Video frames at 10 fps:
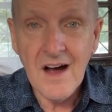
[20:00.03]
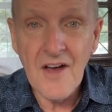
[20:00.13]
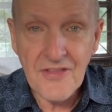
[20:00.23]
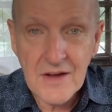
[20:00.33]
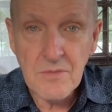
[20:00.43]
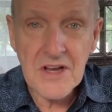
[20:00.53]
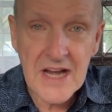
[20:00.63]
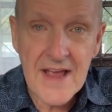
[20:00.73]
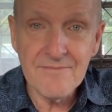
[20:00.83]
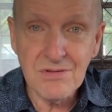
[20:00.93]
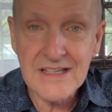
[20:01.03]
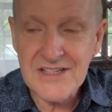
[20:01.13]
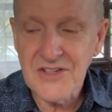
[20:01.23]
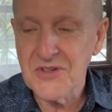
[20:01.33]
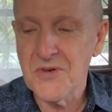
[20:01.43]
I think we're going to have
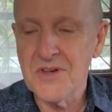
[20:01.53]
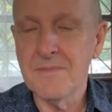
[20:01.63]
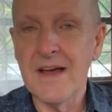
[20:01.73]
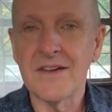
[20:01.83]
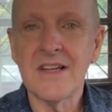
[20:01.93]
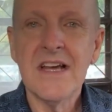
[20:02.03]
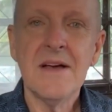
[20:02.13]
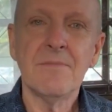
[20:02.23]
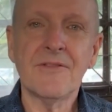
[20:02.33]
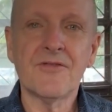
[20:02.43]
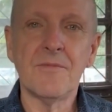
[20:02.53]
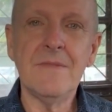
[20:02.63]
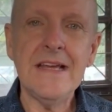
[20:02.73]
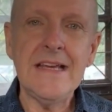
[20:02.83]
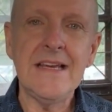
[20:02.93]
plenty to talk about. But from
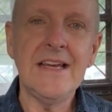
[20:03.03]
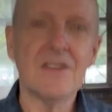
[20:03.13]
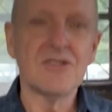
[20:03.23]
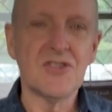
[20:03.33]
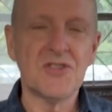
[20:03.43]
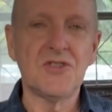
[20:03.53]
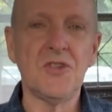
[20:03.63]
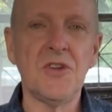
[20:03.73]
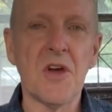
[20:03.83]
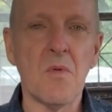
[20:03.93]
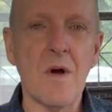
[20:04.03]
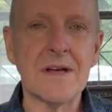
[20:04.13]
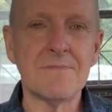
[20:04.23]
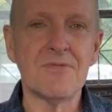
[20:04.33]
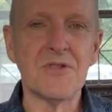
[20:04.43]
me here in Studio 1
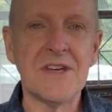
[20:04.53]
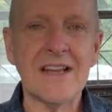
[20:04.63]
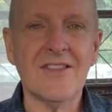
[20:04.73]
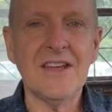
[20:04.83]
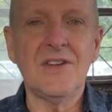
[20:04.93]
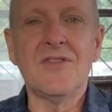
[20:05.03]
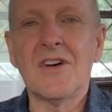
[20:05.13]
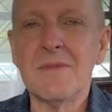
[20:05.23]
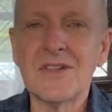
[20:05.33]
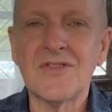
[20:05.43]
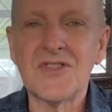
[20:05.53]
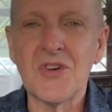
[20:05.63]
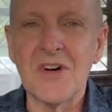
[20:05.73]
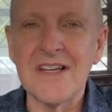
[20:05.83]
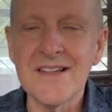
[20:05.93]
in Phuket, thank you very much for
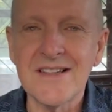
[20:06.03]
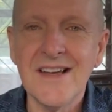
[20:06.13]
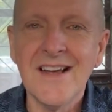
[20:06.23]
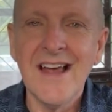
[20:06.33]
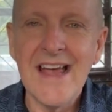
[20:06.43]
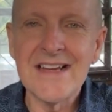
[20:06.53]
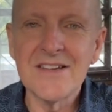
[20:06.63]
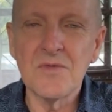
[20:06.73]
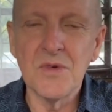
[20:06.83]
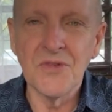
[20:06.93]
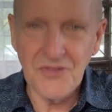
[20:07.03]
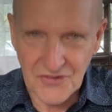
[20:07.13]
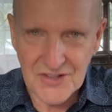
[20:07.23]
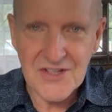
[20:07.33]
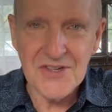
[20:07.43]
joining us, and we'll
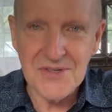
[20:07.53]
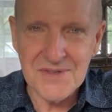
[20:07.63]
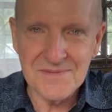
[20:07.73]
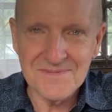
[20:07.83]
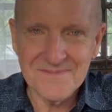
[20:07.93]
see you soon.